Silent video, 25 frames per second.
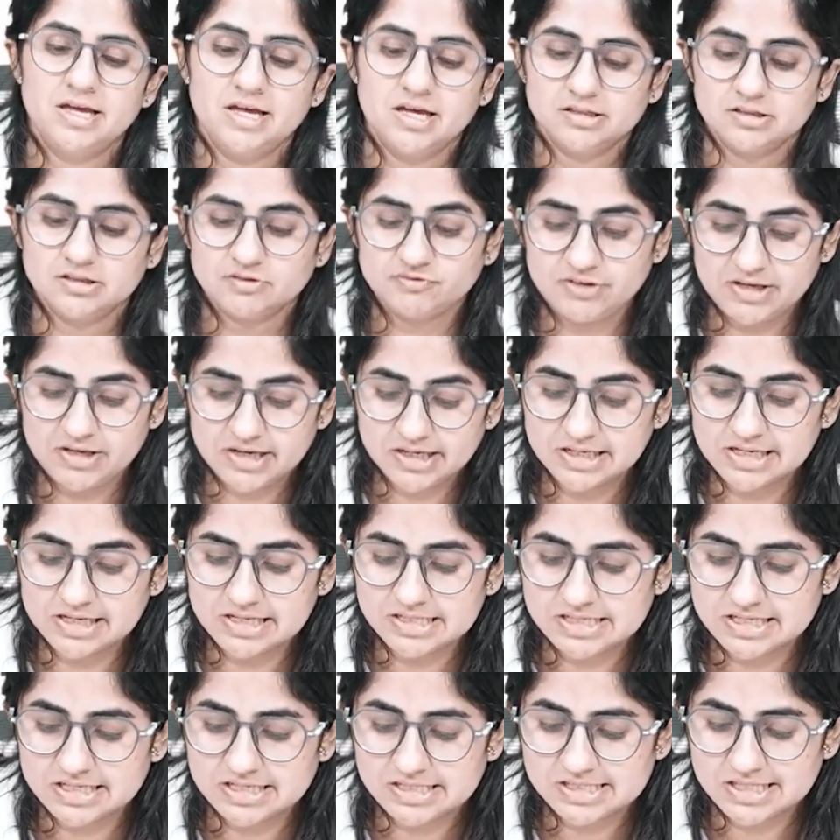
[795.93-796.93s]
The
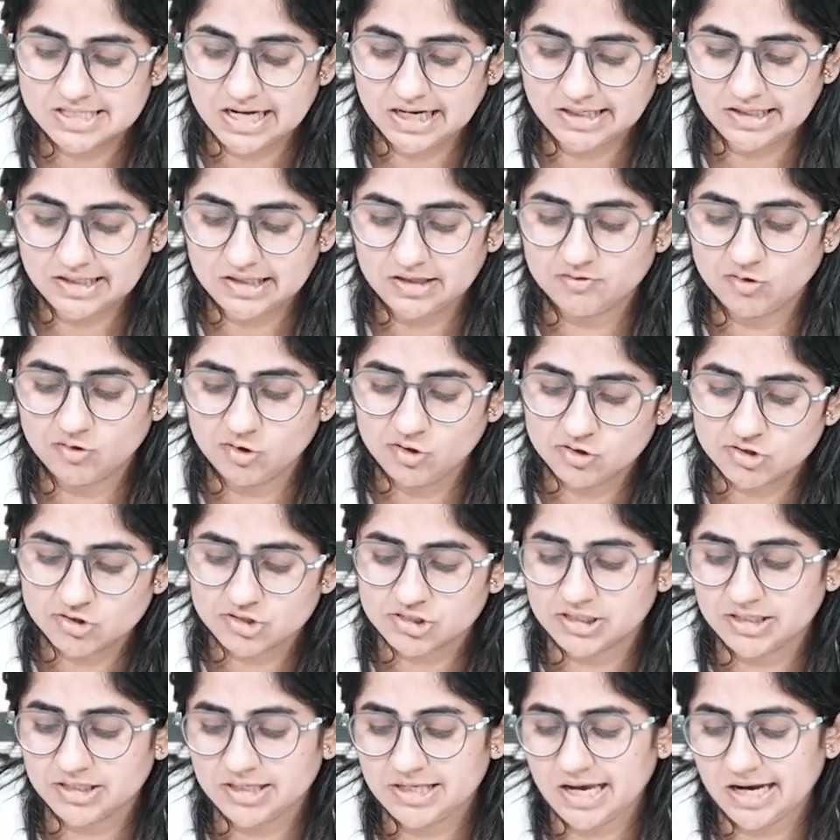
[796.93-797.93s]
weakness is that
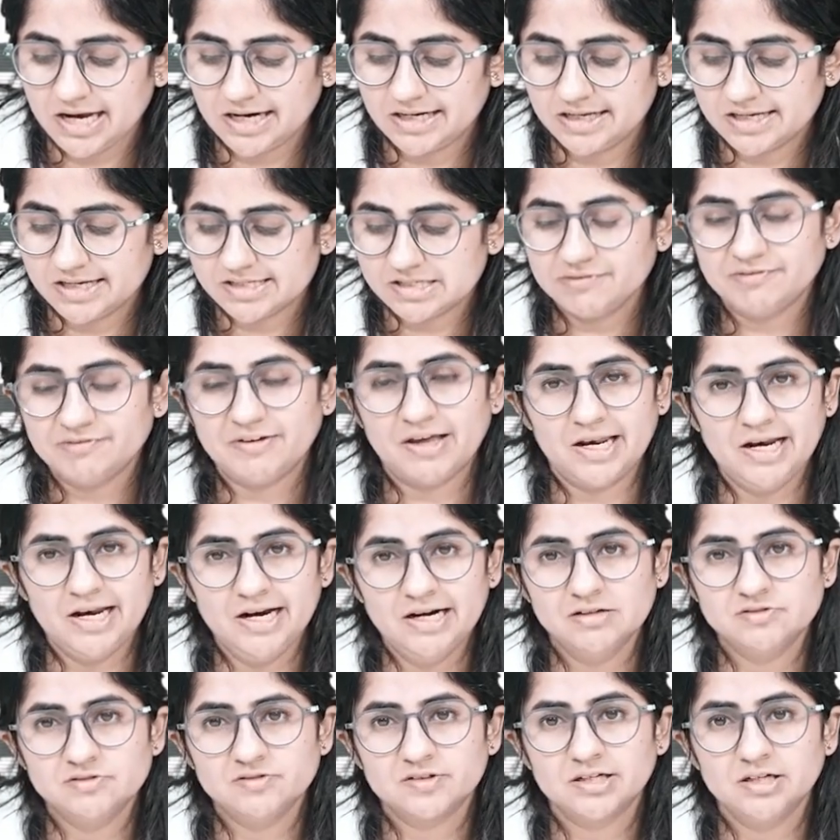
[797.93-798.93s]
evolutionary ideas are very
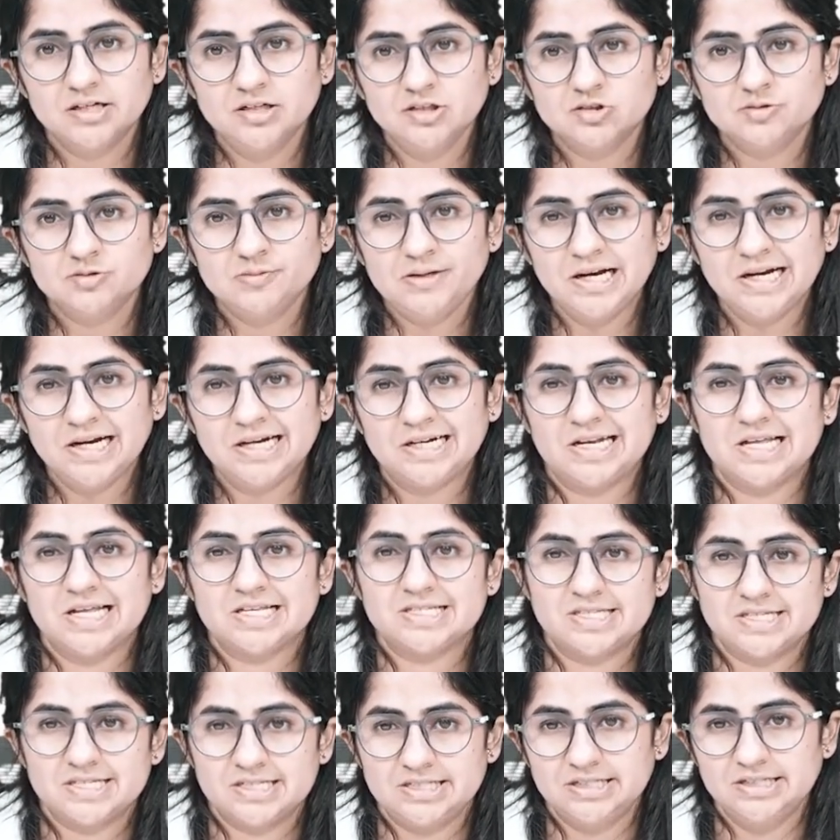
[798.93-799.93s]
difficult to be
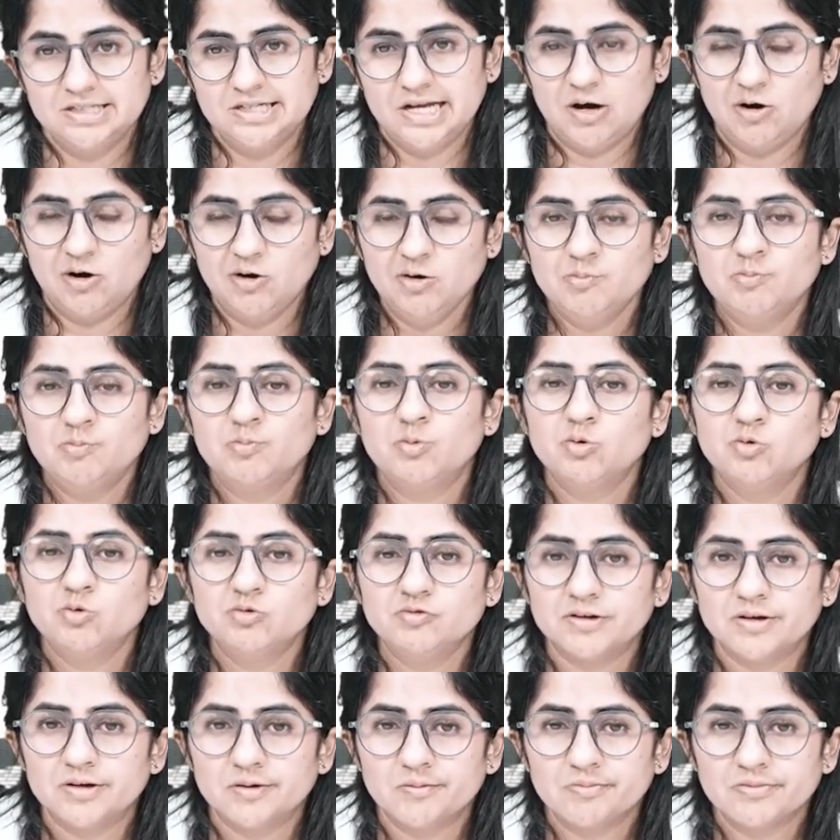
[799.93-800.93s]
tested or
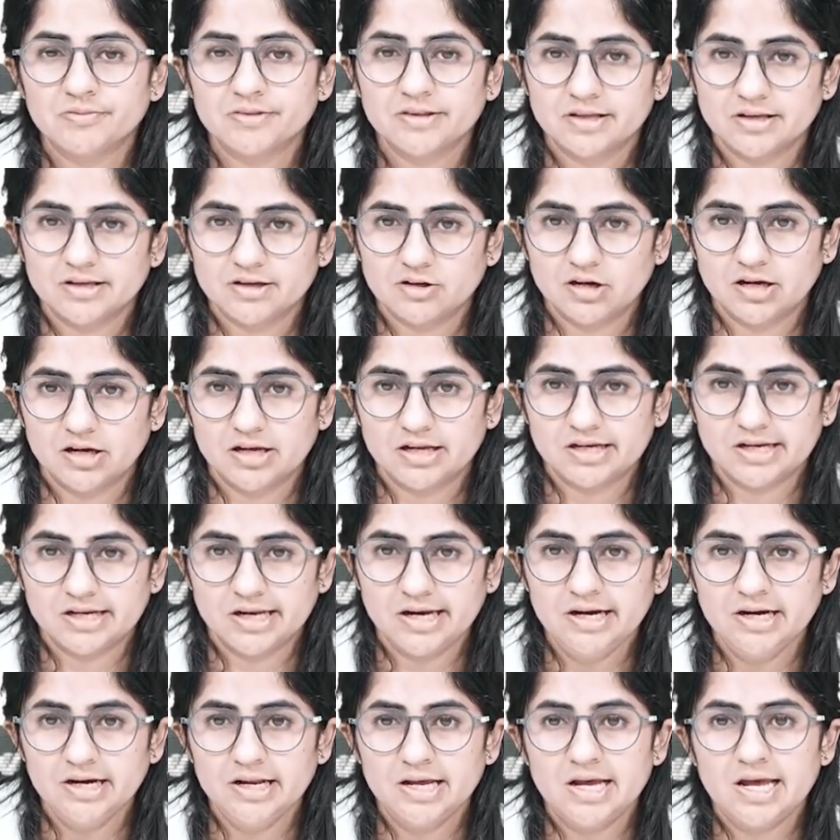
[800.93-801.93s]
proven,
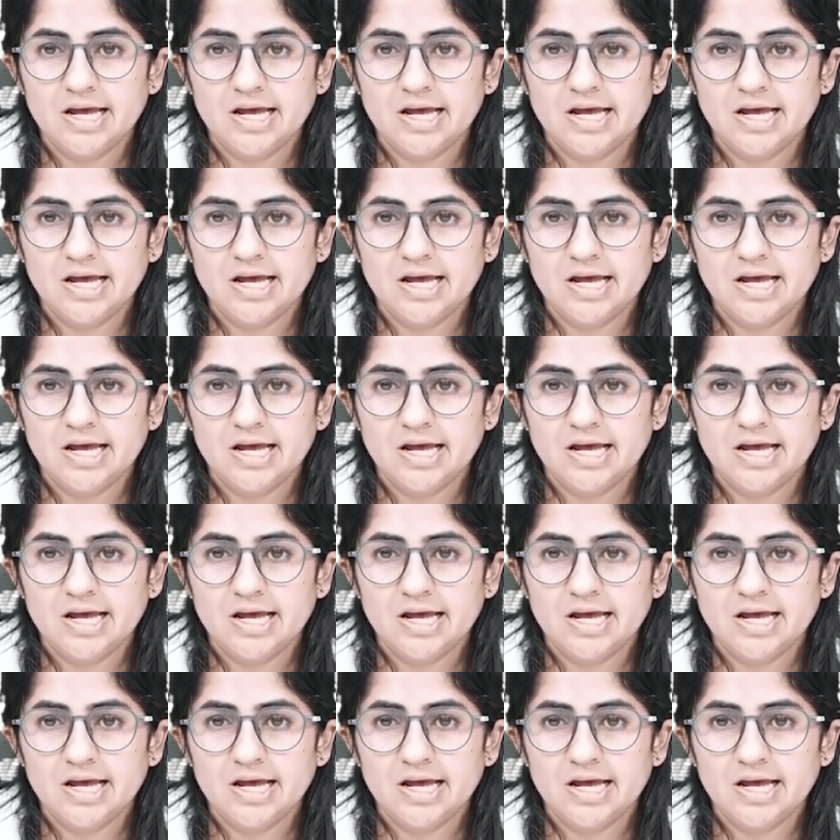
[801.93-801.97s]
right?